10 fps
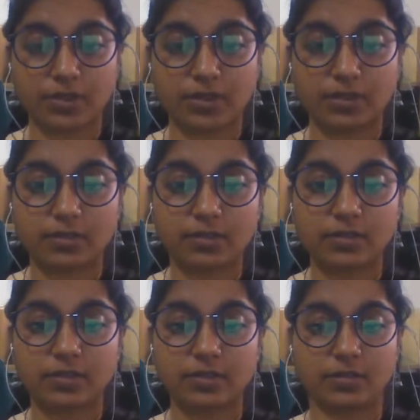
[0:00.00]
it
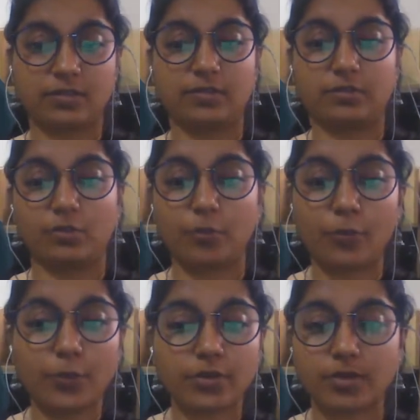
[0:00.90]
is
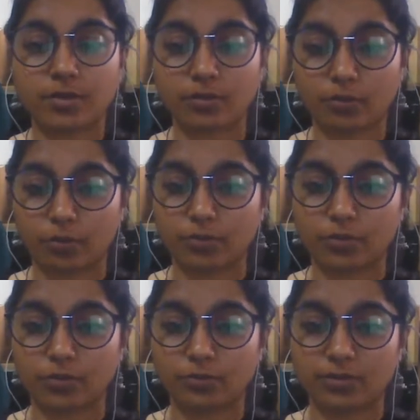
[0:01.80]
not uncommon
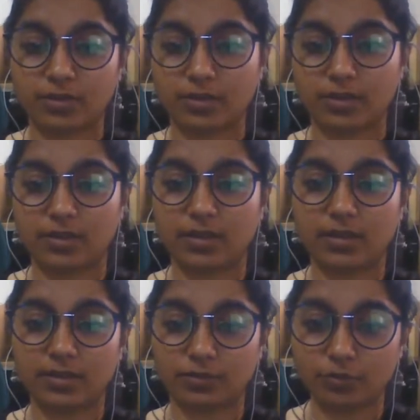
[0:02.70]
to see an
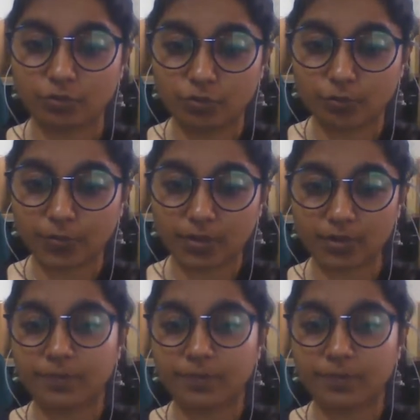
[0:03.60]
esotropia